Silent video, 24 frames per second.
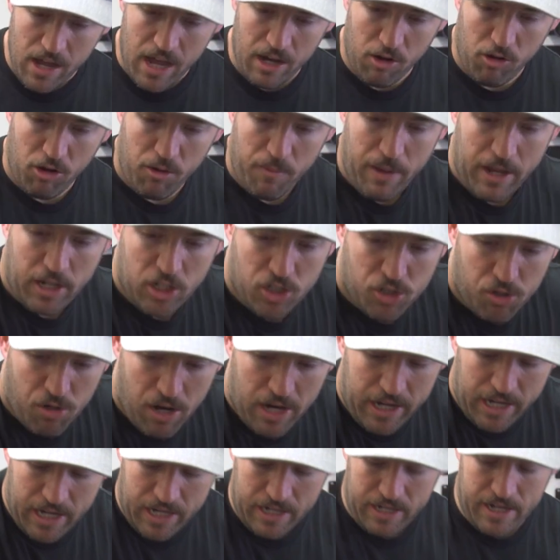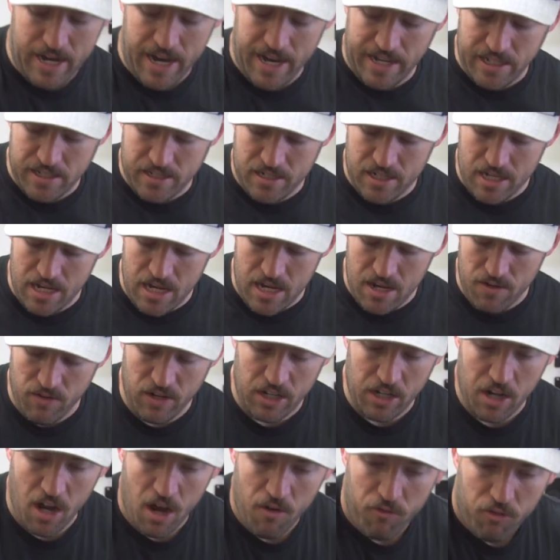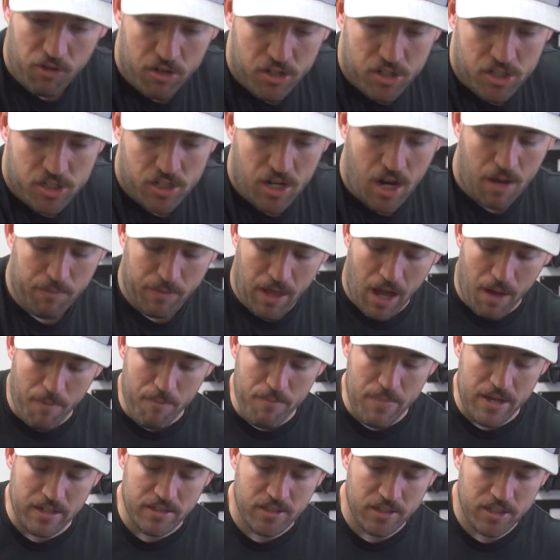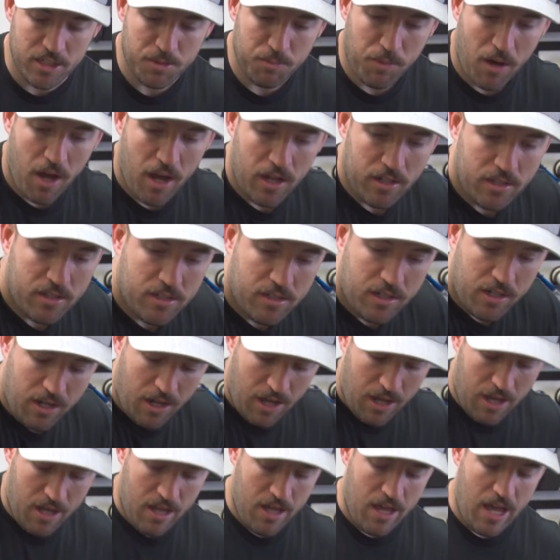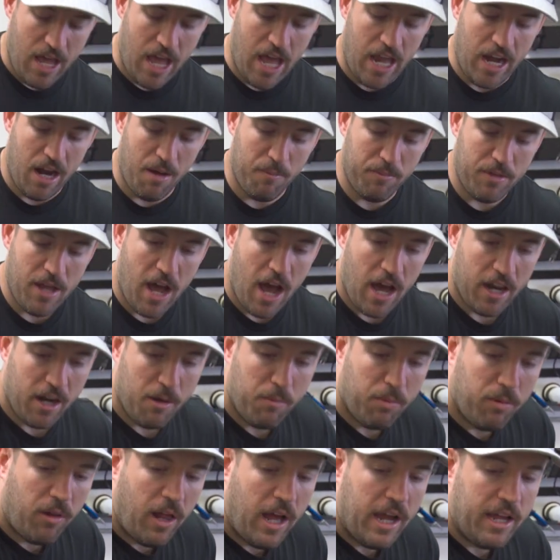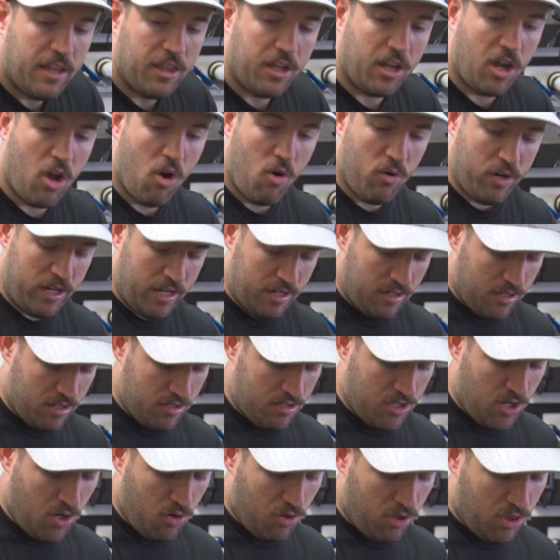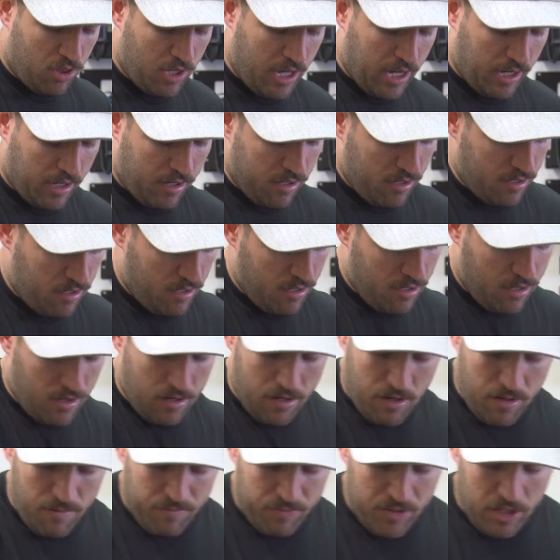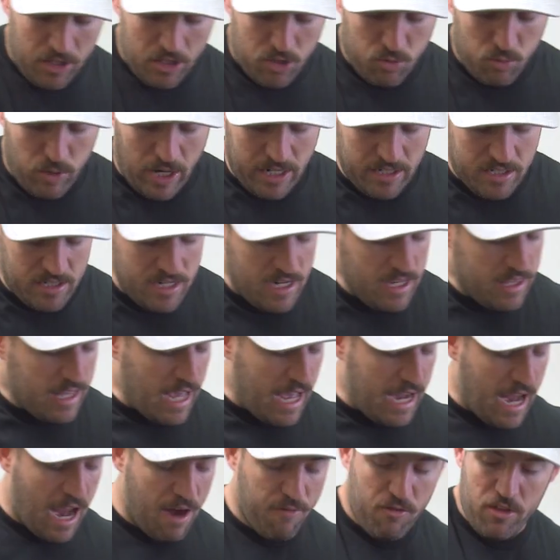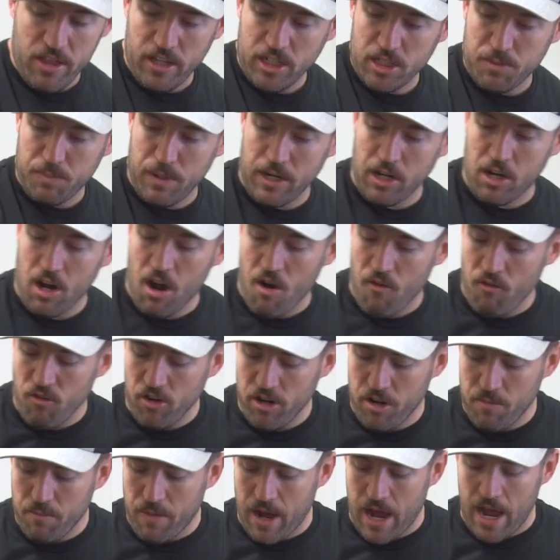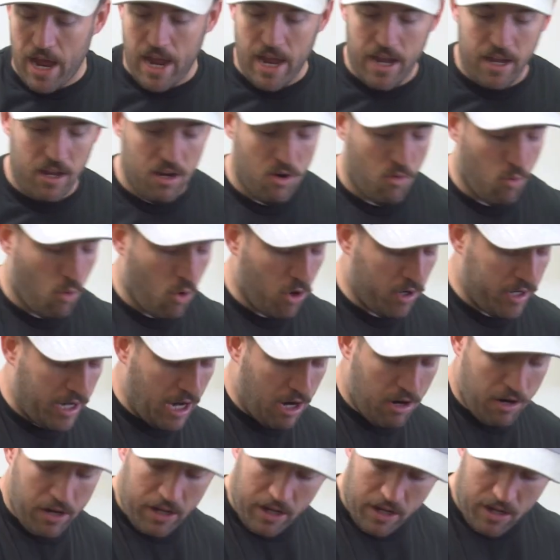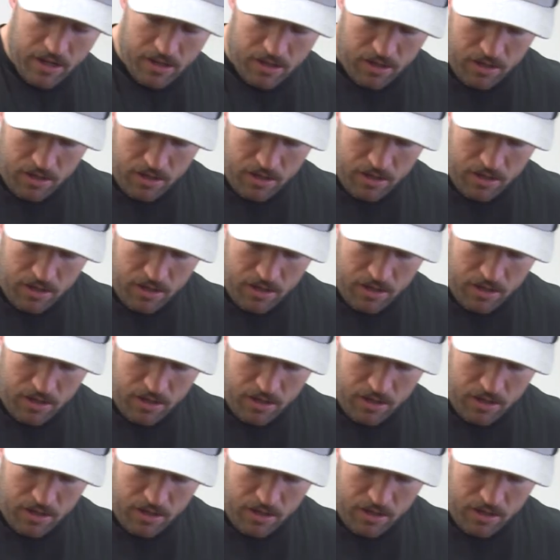I want to make sure I get nice, even coverage. I'm not missing spots, and I'm not applying the coating too thick. So when I see that everything's been covered in my work area,